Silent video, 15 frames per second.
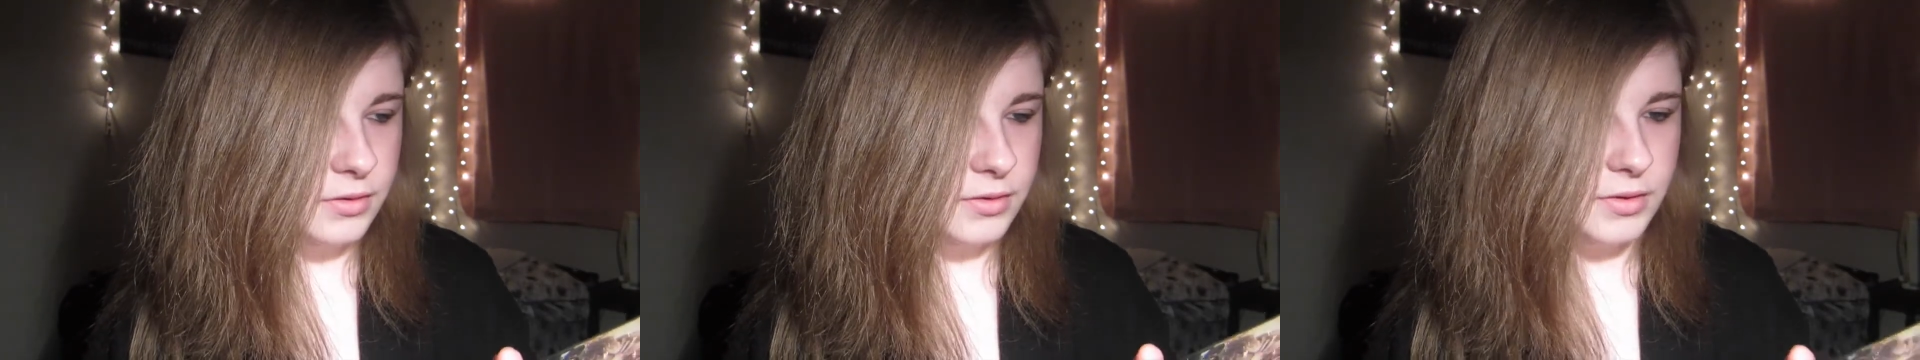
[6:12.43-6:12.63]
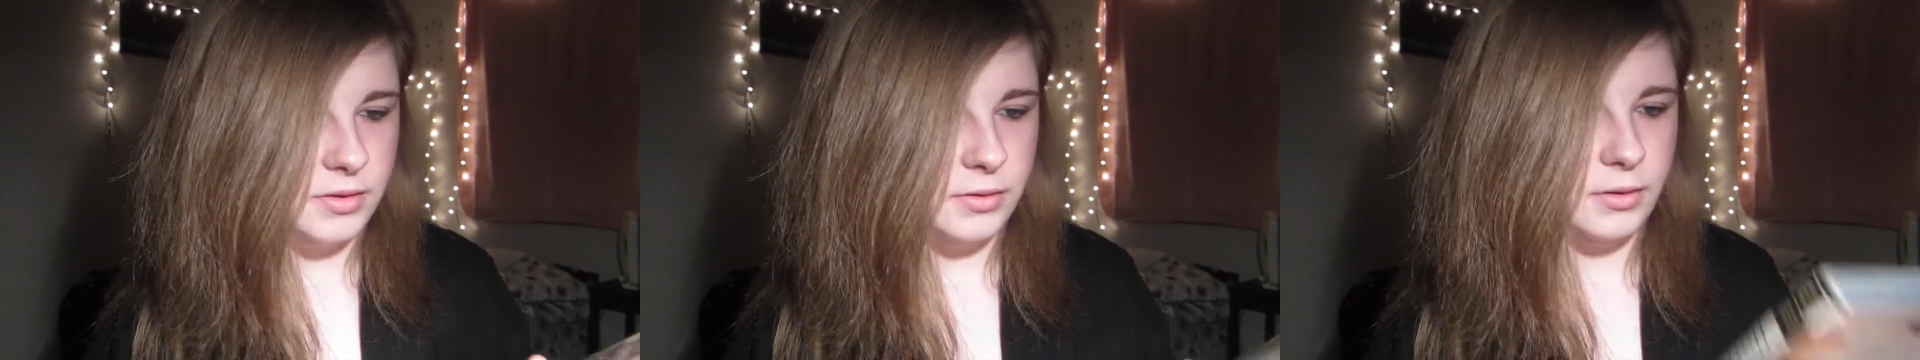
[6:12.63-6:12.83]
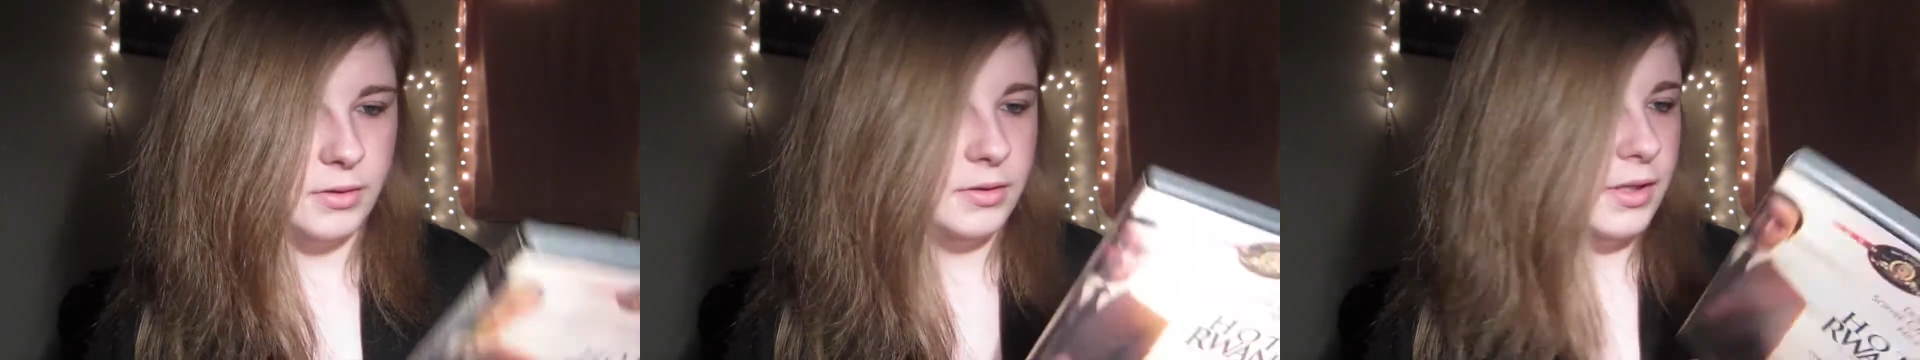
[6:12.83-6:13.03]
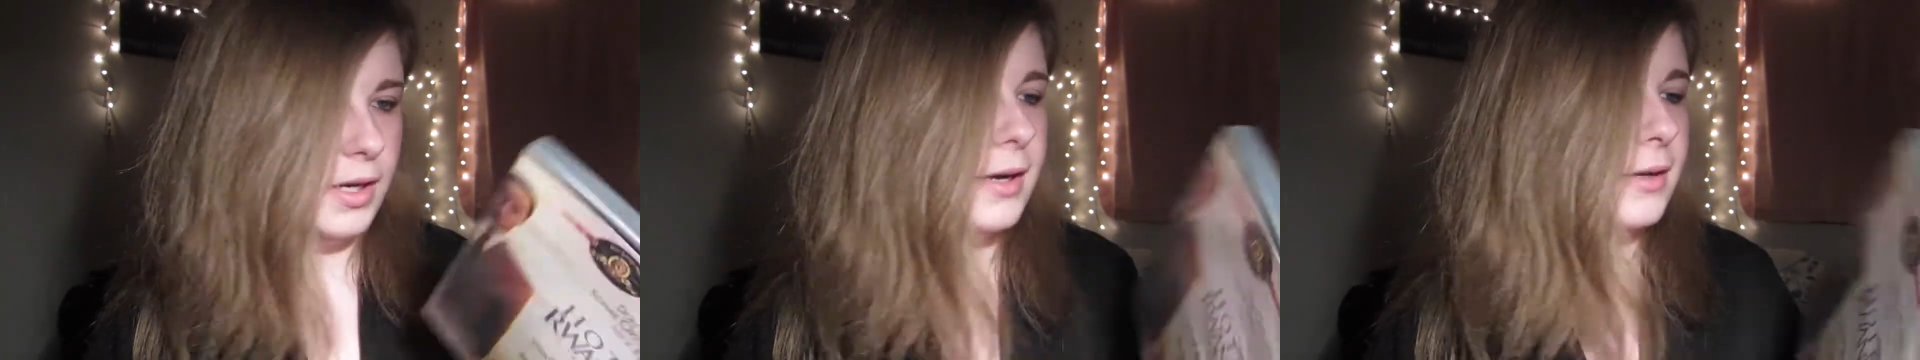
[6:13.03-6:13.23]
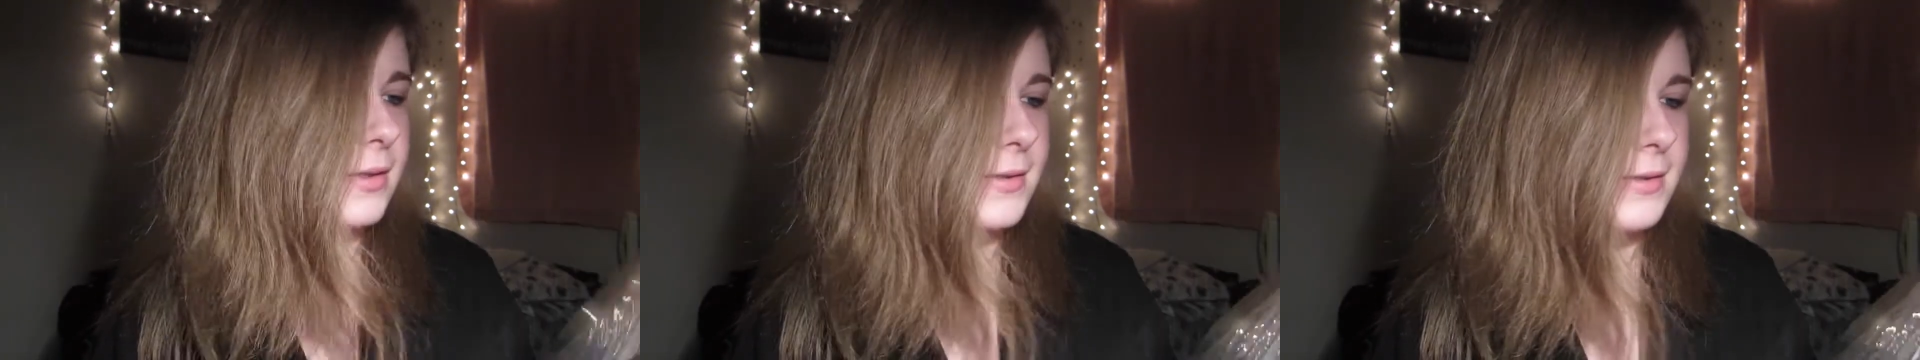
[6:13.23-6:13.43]
It's just you can
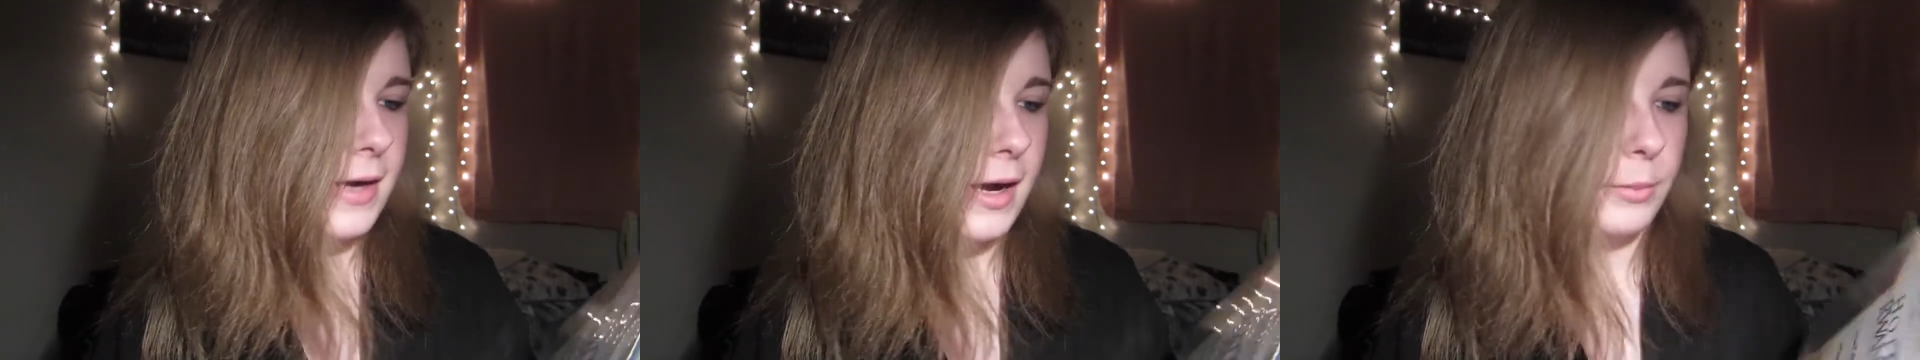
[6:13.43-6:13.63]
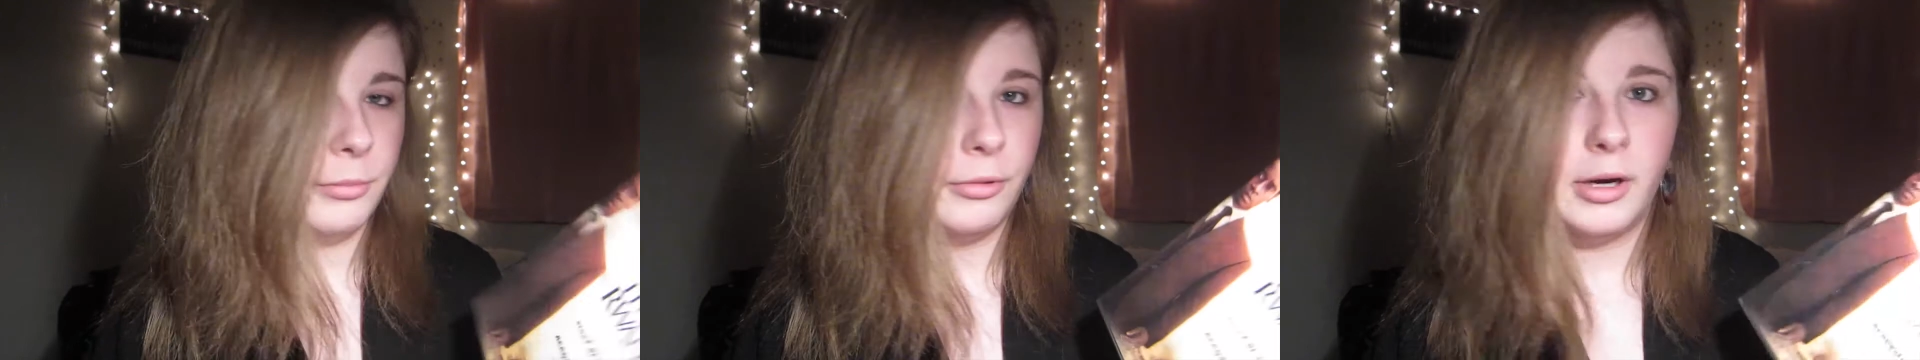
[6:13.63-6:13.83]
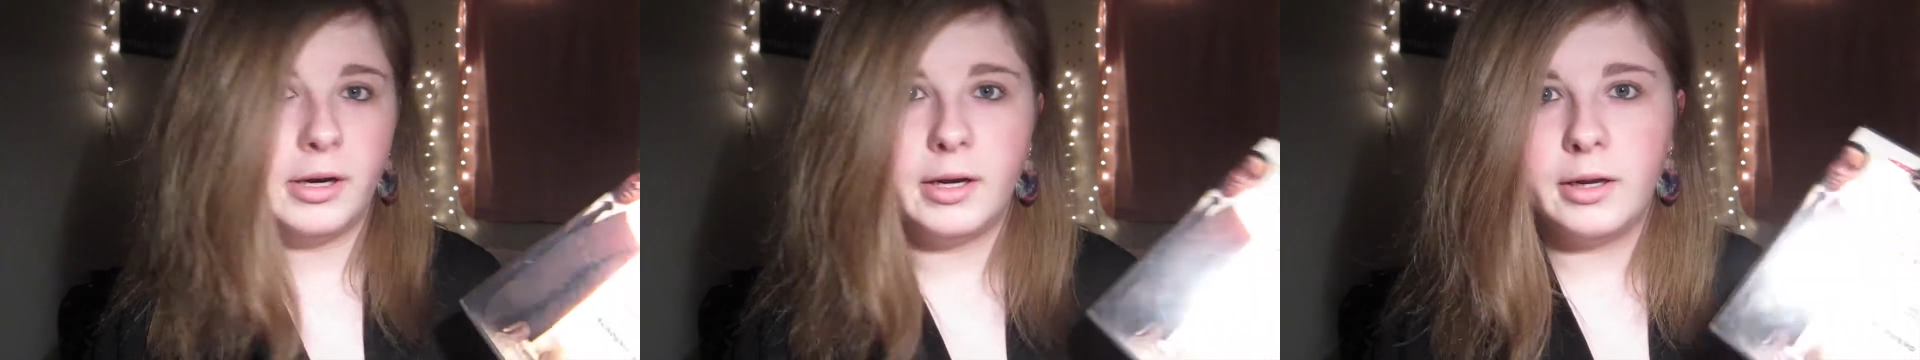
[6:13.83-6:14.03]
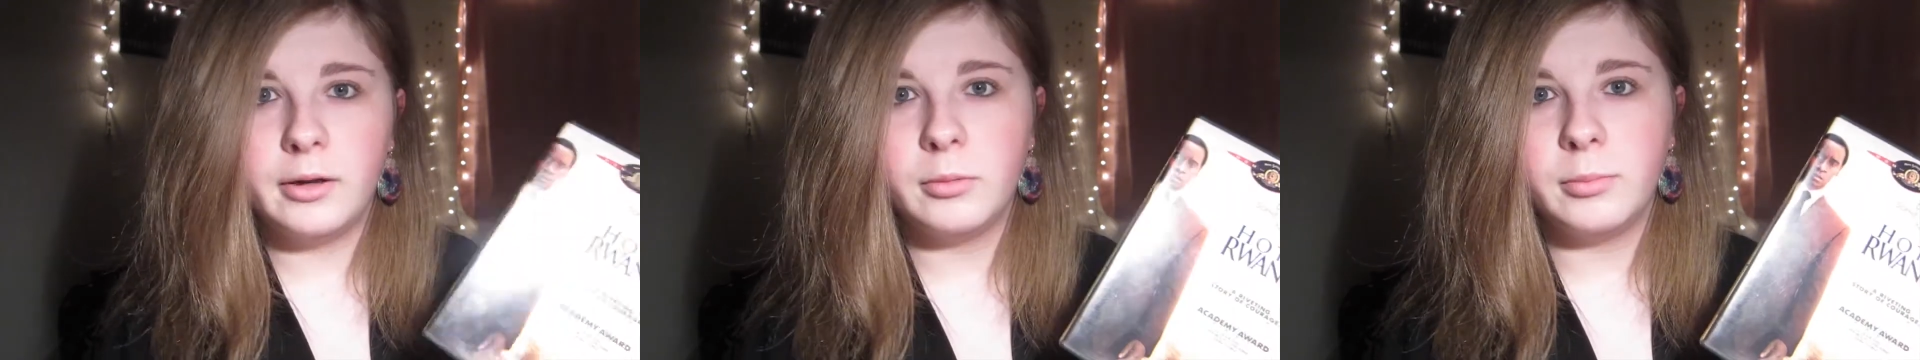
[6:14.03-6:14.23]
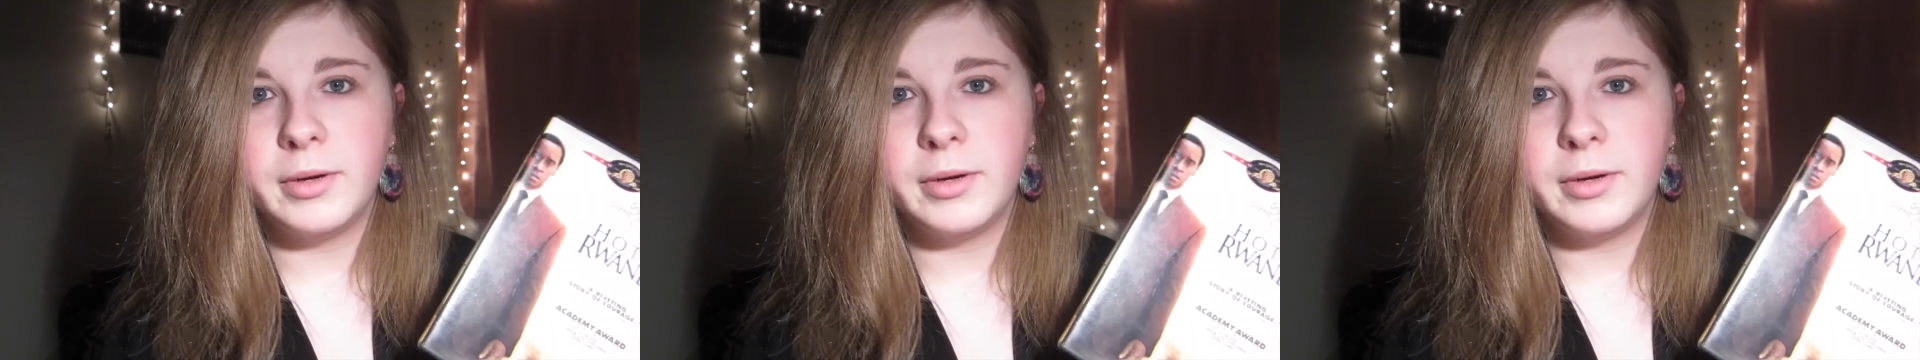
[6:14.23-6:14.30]
tell it's not brand new,